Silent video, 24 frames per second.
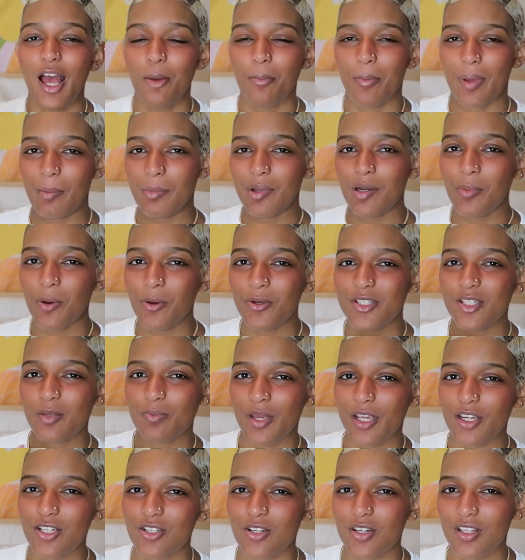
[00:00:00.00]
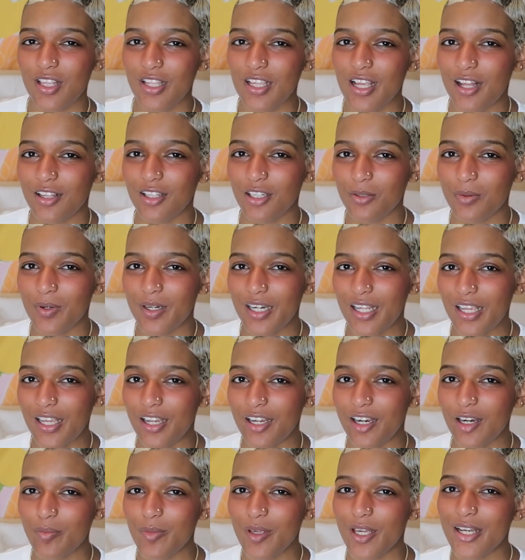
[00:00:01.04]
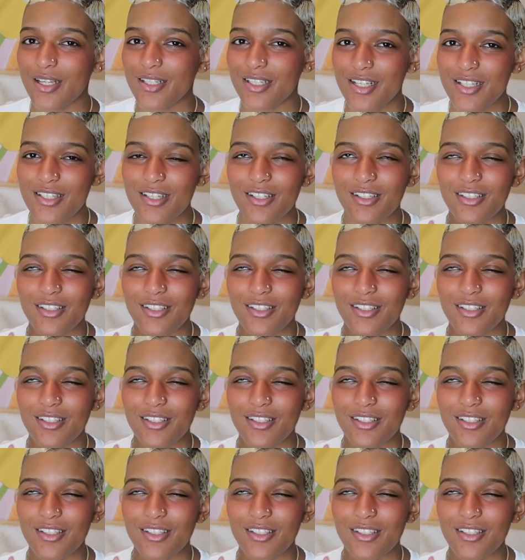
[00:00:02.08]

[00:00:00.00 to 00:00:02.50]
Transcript: But I'm gonna post a picture of the yellow one here because it's